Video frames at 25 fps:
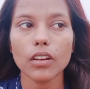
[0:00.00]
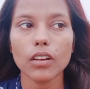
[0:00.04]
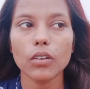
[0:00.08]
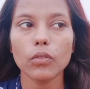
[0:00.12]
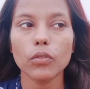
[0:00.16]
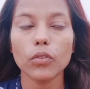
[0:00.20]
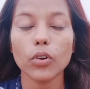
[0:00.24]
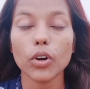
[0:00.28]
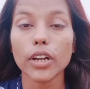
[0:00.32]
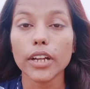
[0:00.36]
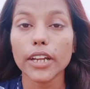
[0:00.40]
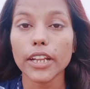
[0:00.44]

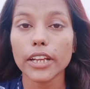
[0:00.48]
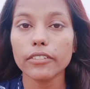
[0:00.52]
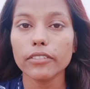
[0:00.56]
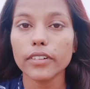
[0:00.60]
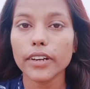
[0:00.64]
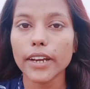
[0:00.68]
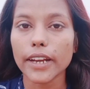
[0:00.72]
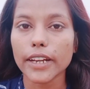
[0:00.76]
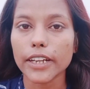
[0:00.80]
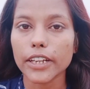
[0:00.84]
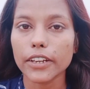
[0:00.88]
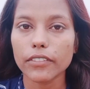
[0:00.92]
whatever
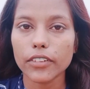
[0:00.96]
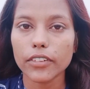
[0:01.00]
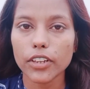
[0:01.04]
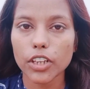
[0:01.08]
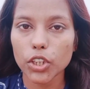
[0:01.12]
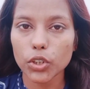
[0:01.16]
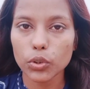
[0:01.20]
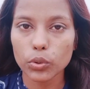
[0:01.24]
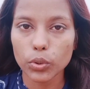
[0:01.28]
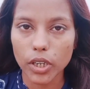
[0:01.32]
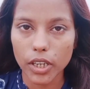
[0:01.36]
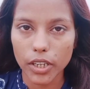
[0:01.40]
activity
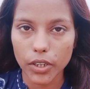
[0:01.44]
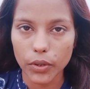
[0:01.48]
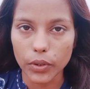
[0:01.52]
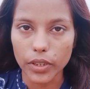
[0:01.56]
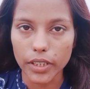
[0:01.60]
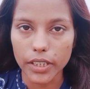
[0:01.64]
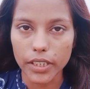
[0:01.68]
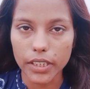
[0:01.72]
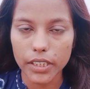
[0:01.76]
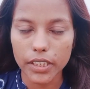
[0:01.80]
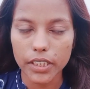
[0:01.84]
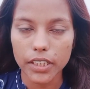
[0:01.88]
you are
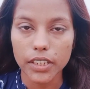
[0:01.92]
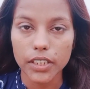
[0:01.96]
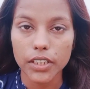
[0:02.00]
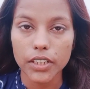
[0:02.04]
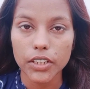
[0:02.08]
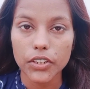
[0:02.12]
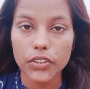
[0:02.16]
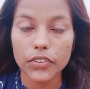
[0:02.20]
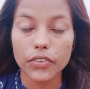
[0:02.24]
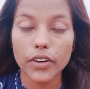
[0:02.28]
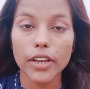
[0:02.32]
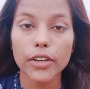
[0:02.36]
doing,
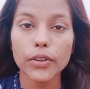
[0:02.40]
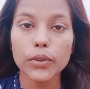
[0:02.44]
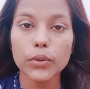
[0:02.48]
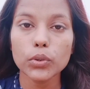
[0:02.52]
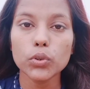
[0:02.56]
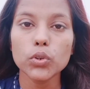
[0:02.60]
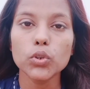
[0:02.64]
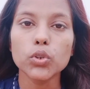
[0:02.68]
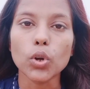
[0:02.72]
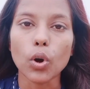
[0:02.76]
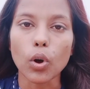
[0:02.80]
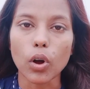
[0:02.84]
try
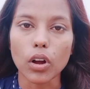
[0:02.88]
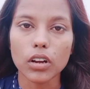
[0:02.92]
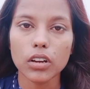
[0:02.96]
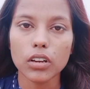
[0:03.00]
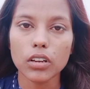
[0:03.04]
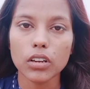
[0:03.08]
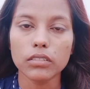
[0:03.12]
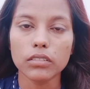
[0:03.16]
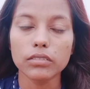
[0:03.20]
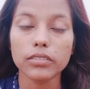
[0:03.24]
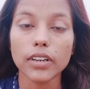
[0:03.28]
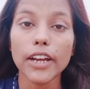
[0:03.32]
to talk
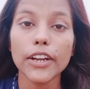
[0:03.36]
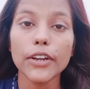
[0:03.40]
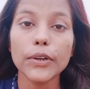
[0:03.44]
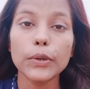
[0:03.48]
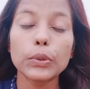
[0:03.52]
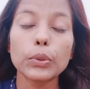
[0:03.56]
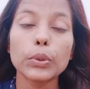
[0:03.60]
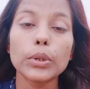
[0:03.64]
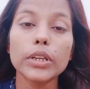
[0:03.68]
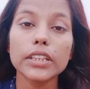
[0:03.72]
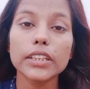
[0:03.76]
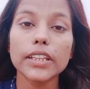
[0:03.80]
while
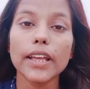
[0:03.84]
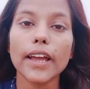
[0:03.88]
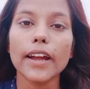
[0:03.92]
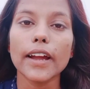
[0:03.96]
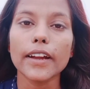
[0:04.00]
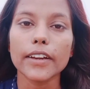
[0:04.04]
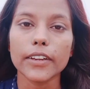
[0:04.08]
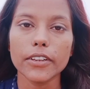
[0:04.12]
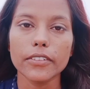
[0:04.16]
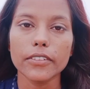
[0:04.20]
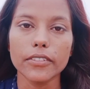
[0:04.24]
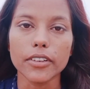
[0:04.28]
doing the
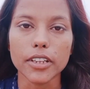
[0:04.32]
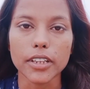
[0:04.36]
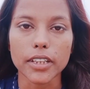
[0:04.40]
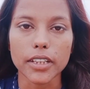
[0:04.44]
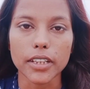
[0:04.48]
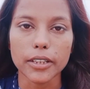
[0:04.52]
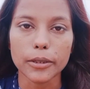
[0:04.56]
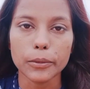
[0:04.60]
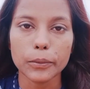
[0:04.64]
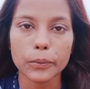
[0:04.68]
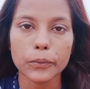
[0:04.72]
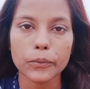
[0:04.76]
activity.
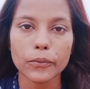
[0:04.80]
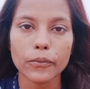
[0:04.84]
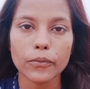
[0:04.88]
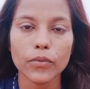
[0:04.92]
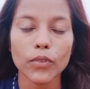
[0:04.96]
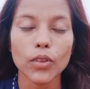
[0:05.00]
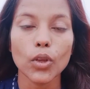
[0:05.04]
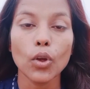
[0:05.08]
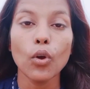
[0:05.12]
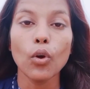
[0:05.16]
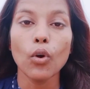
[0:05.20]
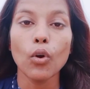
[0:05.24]

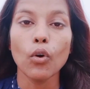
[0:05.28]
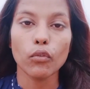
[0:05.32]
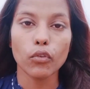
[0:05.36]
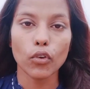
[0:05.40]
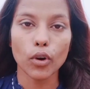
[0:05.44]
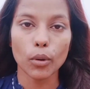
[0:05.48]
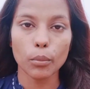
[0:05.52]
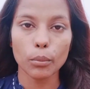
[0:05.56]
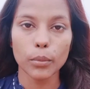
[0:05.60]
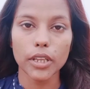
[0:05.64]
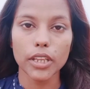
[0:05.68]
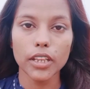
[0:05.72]

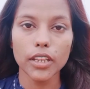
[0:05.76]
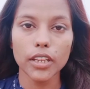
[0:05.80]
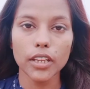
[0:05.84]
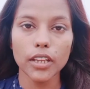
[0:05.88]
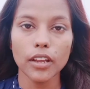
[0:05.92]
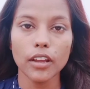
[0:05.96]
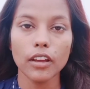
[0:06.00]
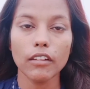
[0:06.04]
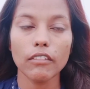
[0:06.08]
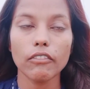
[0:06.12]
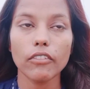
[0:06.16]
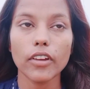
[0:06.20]
For me,
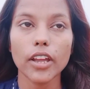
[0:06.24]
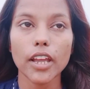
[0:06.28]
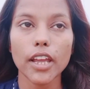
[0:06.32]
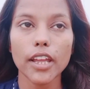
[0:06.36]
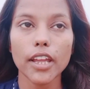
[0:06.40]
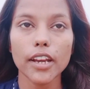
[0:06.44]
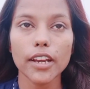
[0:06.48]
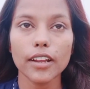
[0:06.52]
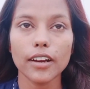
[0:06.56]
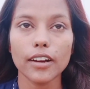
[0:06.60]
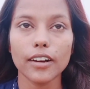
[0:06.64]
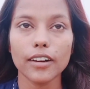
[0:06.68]

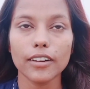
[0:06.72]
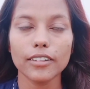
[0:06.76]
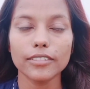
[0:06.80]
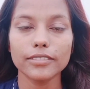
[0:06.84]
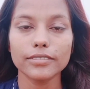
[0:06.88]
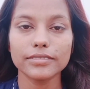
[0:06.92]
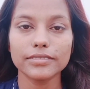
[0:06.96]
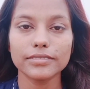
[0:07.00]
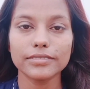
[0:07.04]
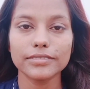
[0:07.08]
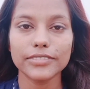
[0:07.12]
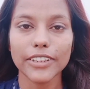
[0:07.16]

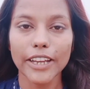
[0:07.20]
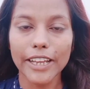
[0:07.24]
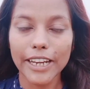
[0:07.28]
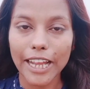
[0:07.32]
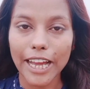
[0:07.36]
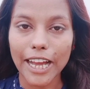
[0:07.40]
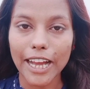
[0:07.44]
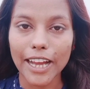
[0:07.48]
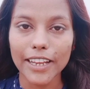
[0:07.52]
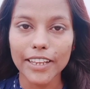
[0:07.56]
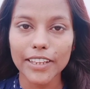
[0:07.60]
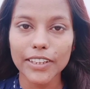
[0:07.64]
when
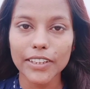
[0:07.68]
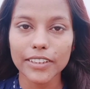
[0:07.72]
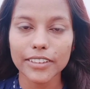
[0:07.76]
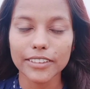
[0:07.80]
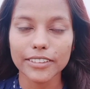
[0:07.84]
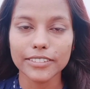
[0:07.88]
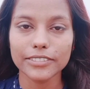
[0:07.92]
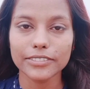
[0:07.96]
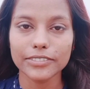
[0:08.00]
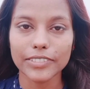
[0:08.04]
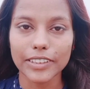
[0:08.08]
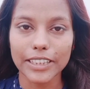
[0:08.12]

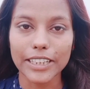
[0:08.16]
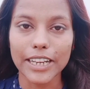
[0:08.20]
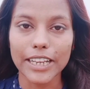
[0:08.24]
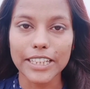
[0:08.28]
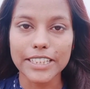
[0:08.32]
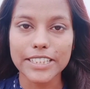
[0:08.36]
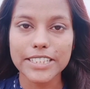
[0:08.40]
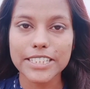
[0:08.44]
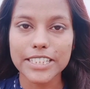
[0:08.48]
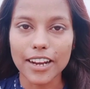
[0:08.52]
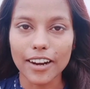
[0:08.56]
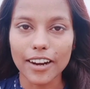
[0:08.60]
I
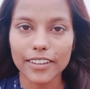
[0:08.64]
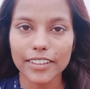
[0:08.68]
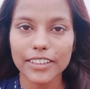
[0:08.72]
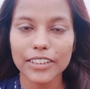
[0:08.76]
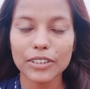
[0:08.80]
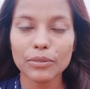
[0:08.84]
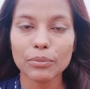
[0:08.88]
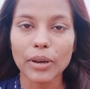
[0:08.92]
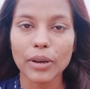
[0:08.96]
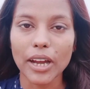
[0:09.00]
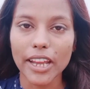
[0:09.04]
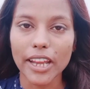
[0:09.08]

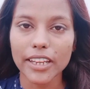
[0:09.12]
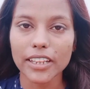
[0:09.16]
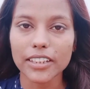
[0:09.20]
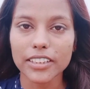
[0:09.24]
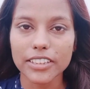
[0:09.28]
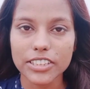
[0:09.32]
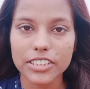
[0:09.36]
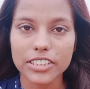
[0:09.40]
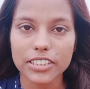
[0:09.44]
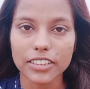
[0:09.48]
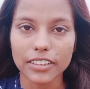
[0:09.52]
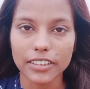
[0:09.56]
started my
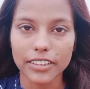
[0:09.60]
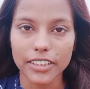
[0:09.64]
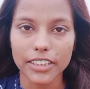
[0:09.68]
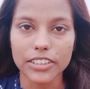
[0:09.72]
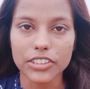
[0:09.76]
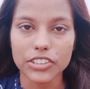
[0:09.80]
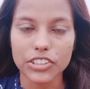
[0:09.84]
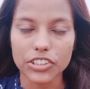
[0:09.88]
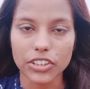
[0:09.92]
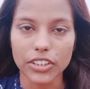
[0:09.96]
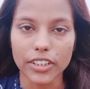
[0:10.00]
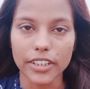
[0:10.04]
English learning
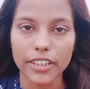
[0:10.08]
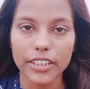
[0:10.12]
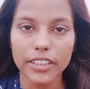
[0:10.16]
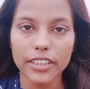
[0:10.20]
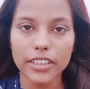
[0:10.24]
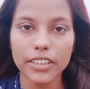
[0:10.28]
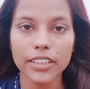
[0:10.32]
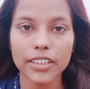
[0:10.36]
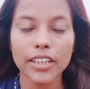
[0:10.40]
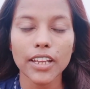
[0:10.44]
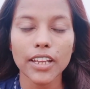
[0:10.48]
journey,